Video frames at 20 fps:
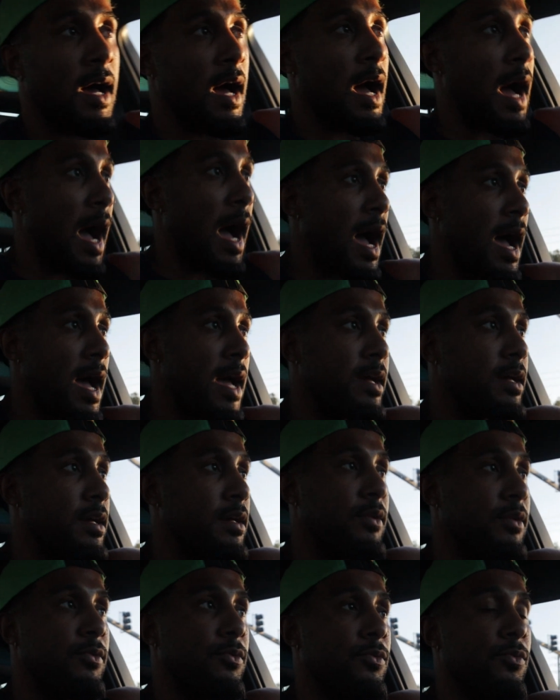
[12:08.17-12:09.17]

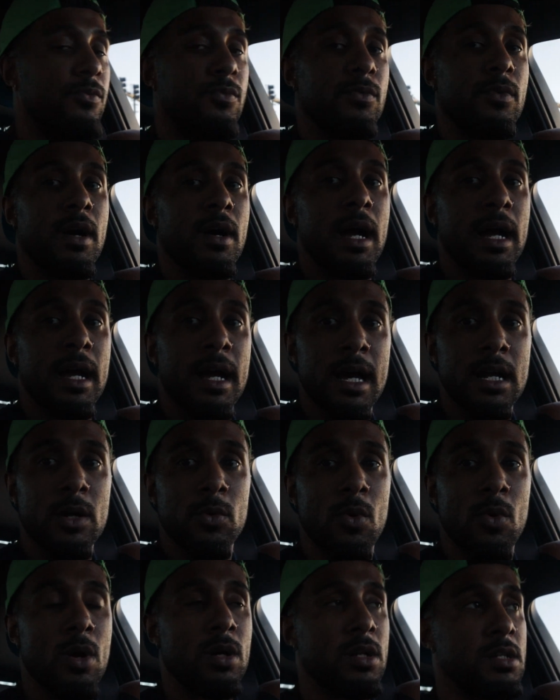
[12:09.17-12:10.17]
I kind
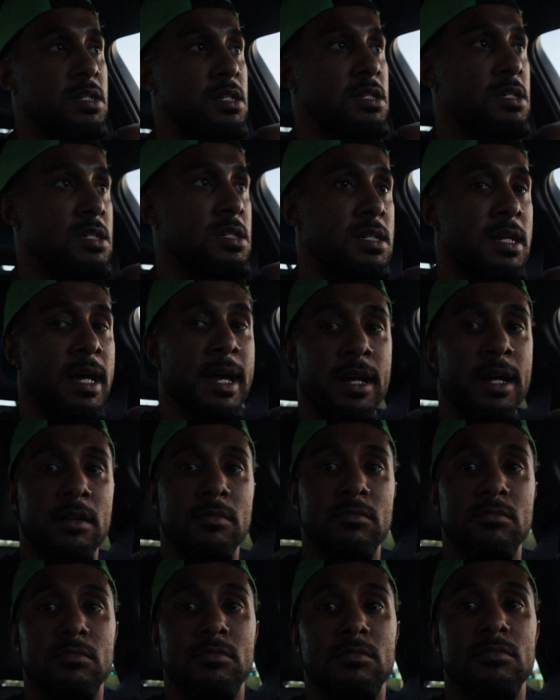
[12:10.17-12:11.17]
of wanted to just like
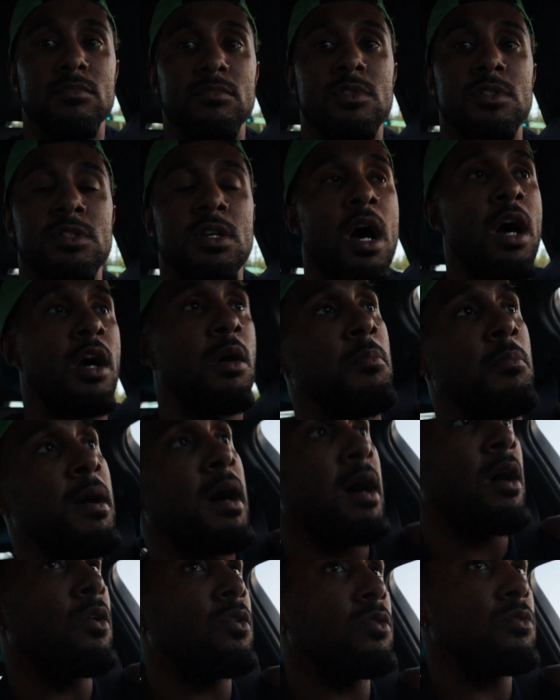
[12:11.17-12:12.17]
talk
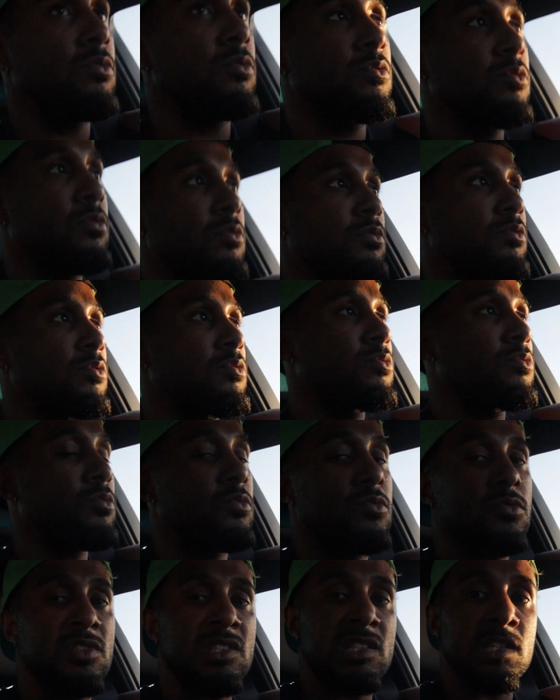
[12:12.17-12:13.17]
about
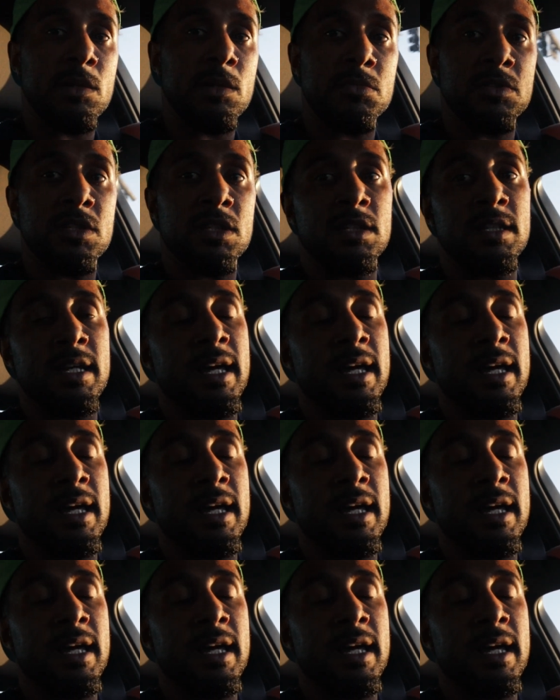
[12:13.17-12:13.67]
something